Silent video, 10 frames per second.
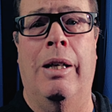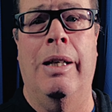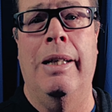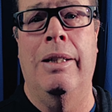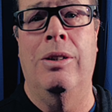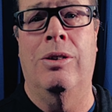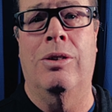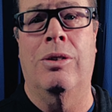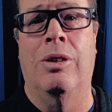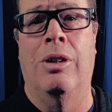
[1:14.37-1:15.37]

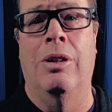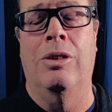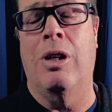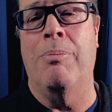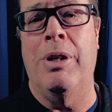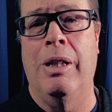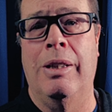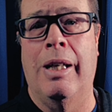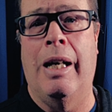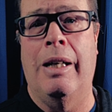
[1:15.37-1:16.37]
is something
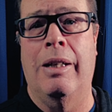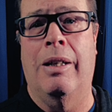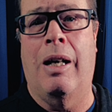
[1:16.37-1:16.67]
that